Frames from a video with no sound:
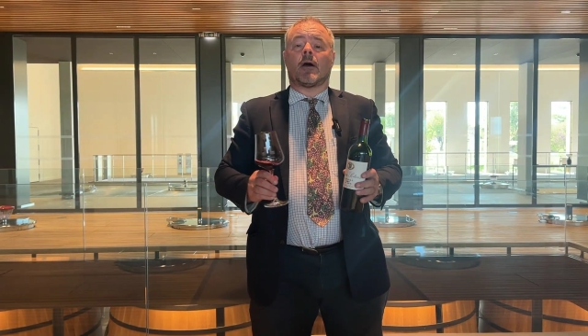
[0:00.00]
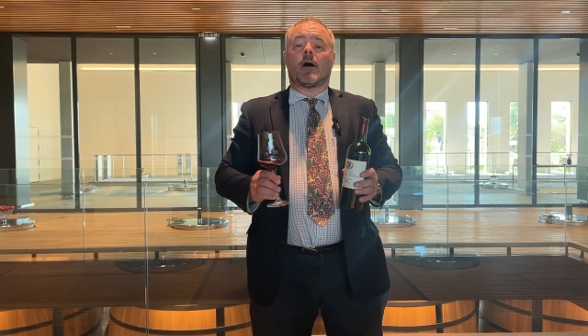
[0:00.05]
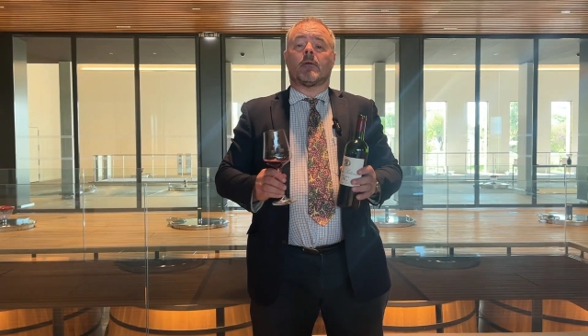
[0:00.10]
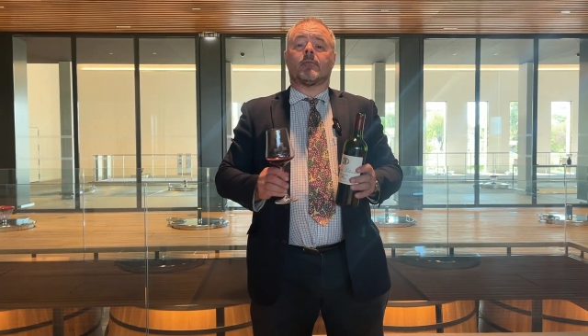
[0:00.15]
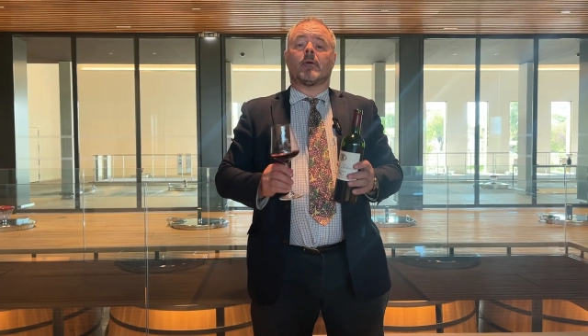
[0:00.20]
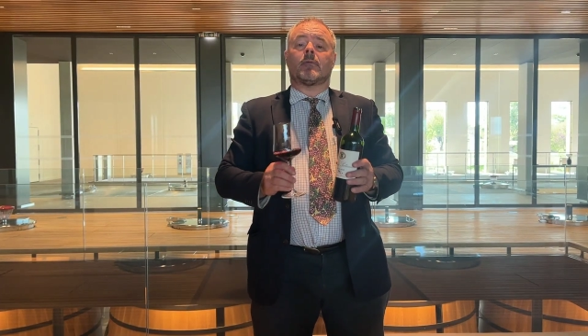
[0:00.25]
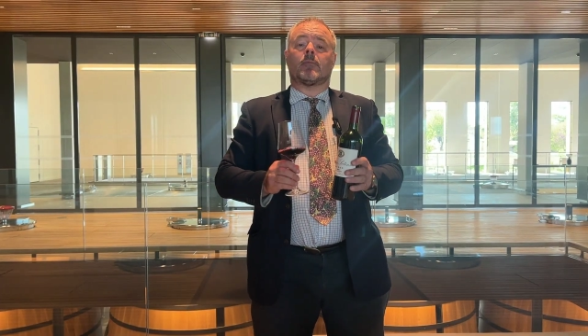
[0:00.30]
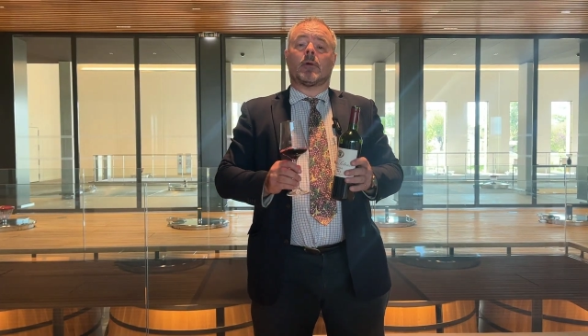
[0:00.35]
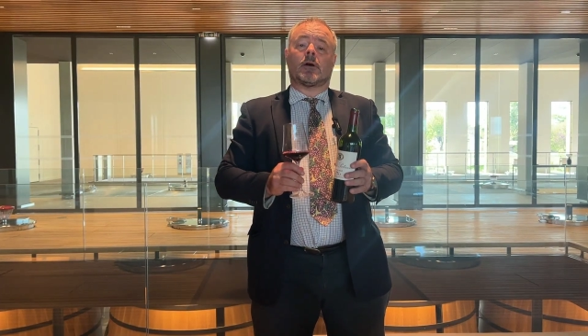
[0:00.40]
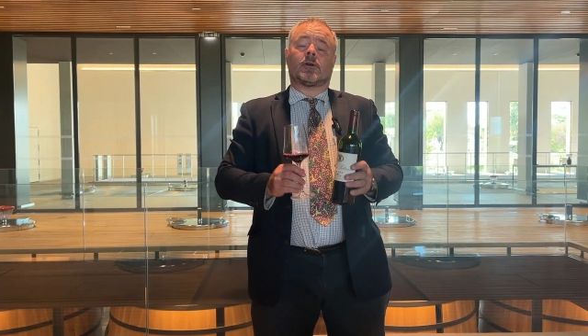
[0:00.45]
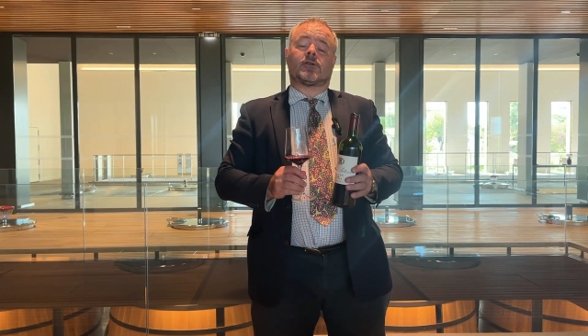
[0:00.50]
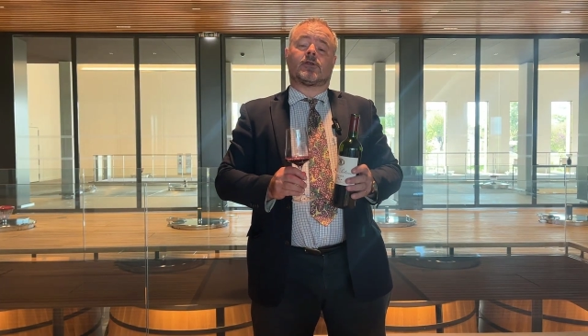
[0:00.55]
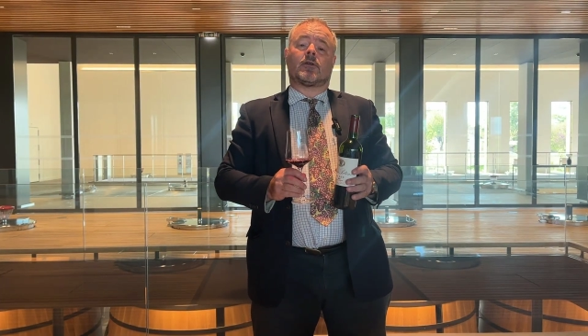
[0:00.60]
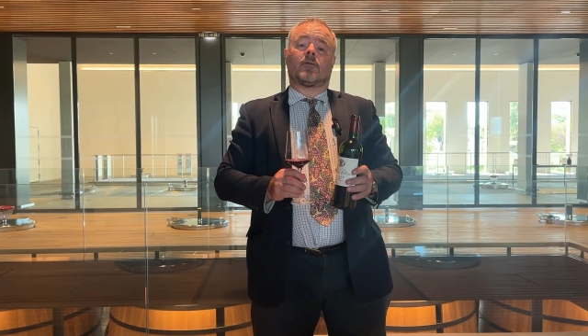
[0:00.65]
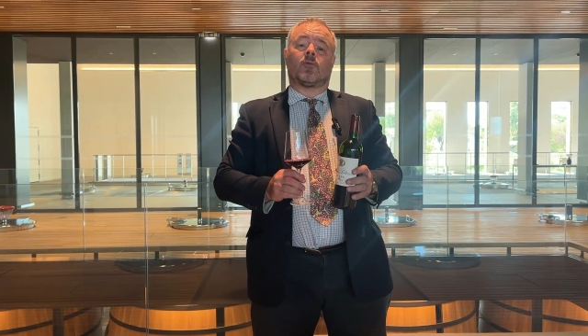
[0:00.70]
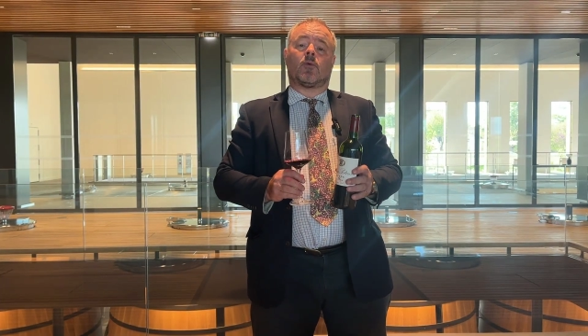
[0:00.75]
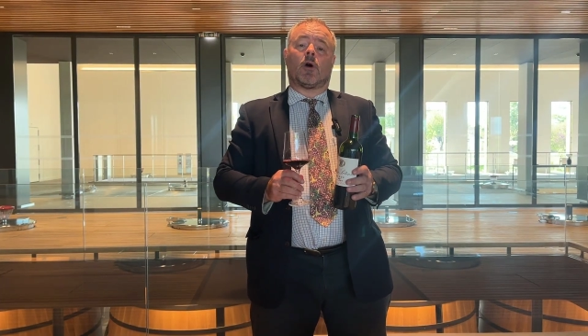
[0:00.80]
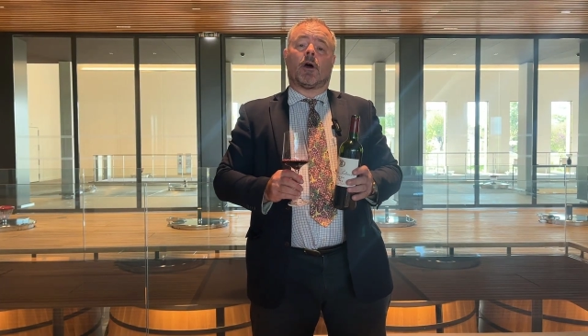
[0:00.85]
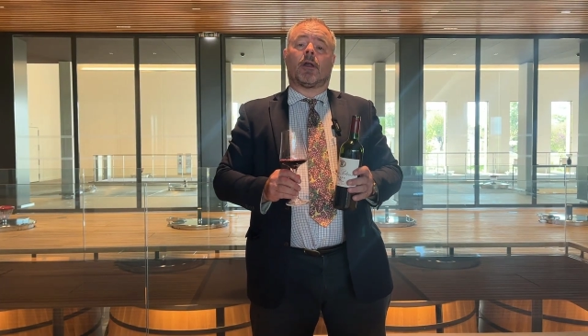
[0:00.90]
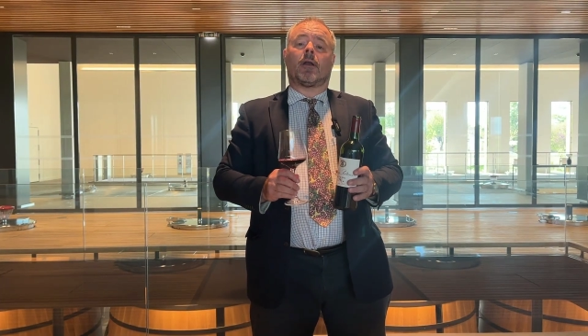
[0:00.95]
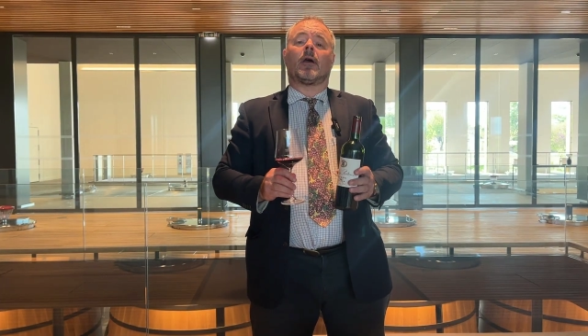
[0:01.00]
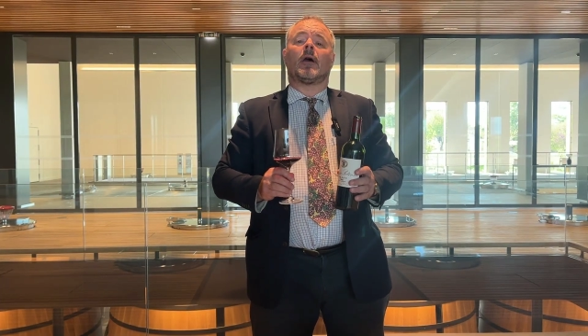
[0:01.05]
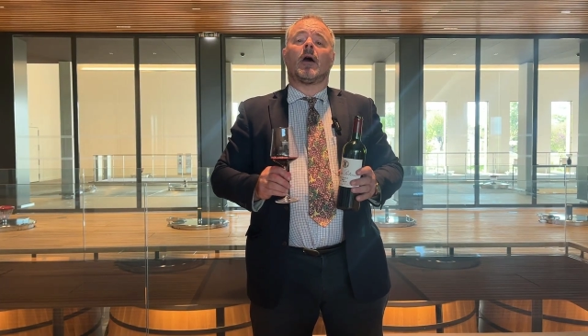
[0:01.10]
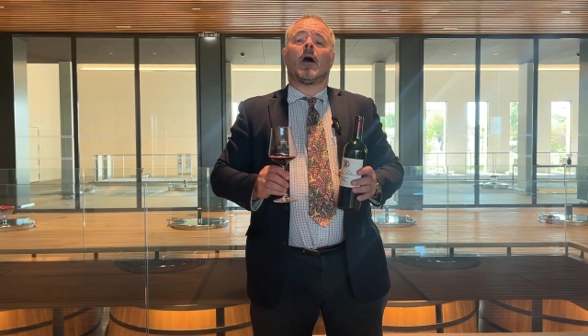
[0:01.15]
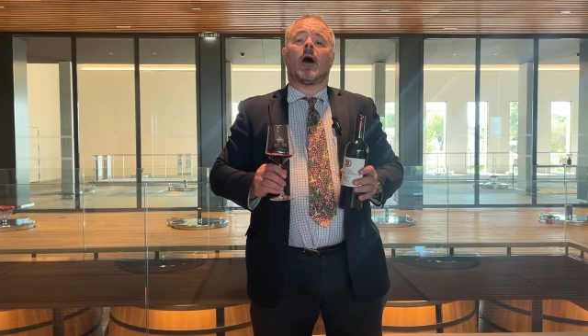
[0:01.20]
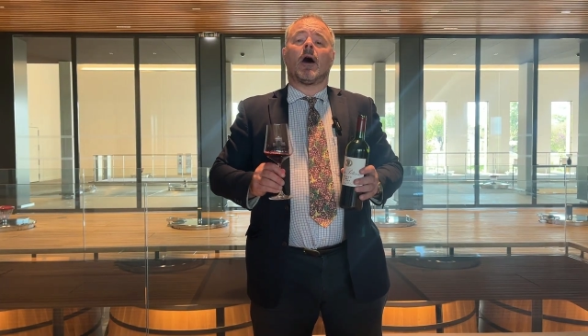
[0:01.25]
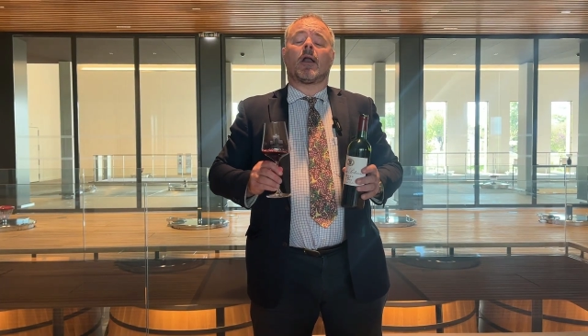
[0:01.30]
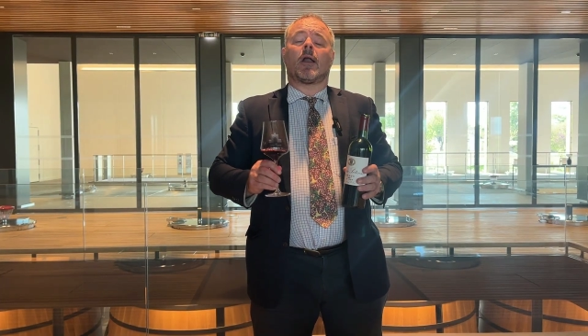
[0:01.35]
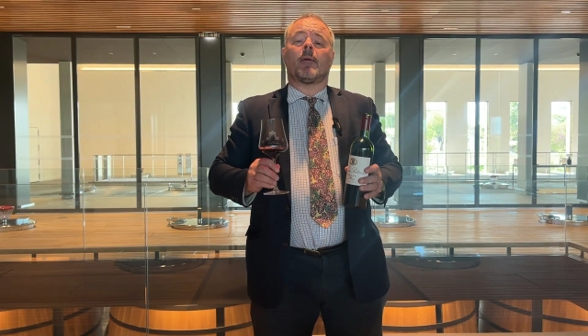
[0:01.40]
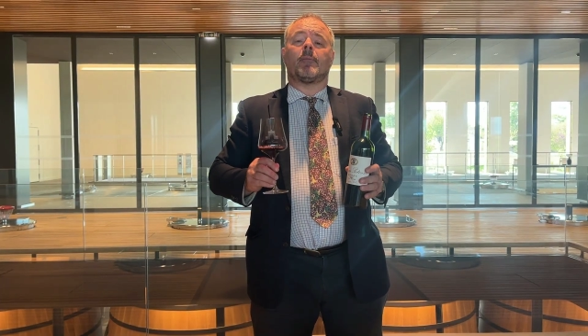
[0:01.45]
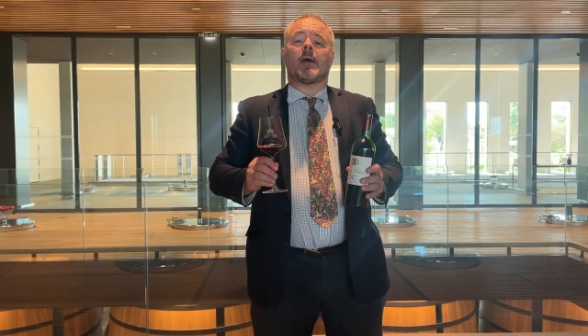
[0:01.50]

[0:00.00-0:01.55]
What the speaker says: I'm a Master of Wine, and I'm